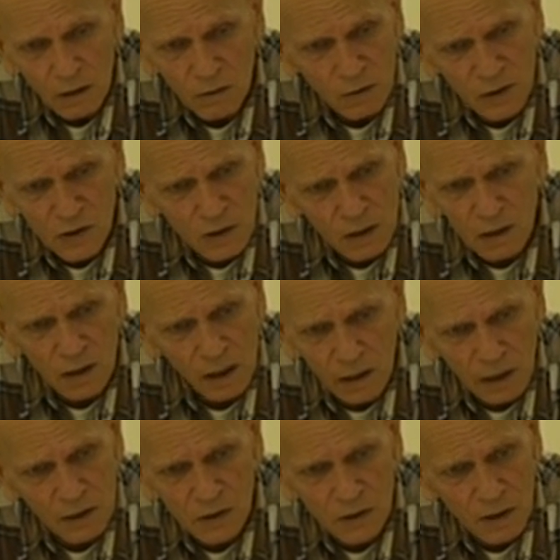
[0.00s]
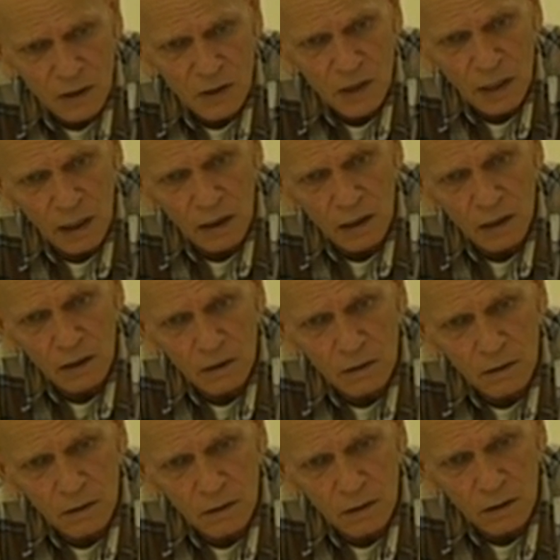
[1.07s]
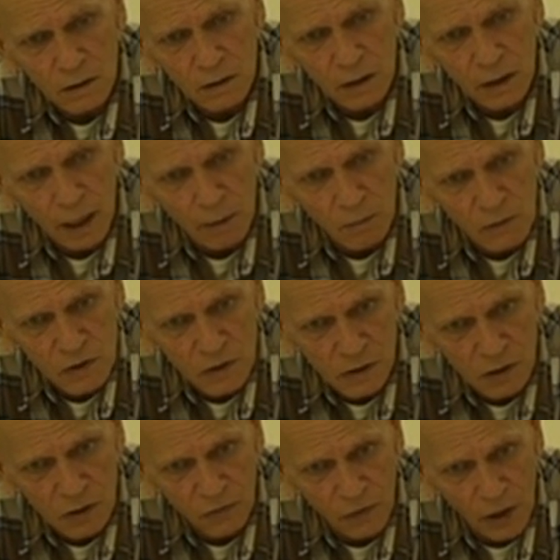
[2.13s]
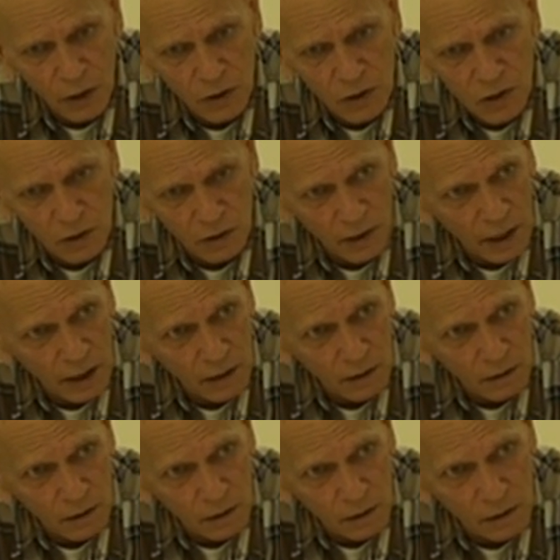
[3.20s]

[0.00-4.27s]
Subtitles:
We said, no, that's gonna, the cameras will just focus on that,